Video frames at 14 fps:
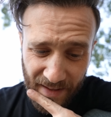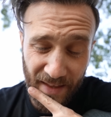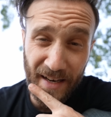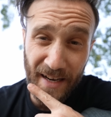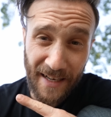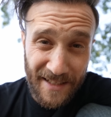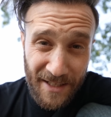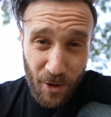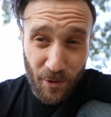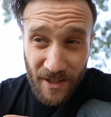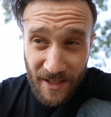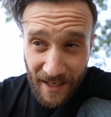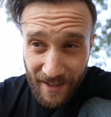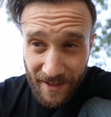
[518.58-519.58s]
And then in
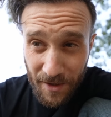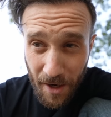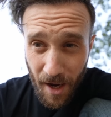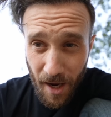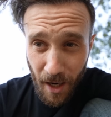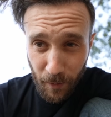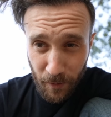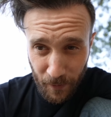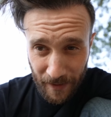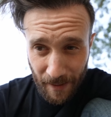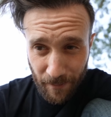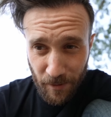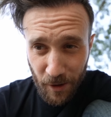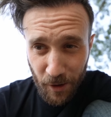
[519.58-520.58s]
1906, it was
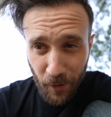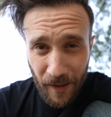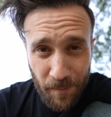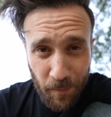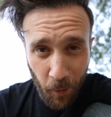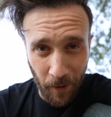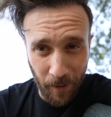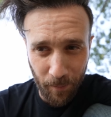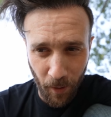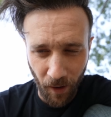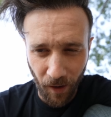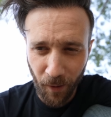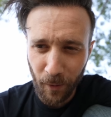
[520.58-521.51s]
renamed to Greenpoint Park,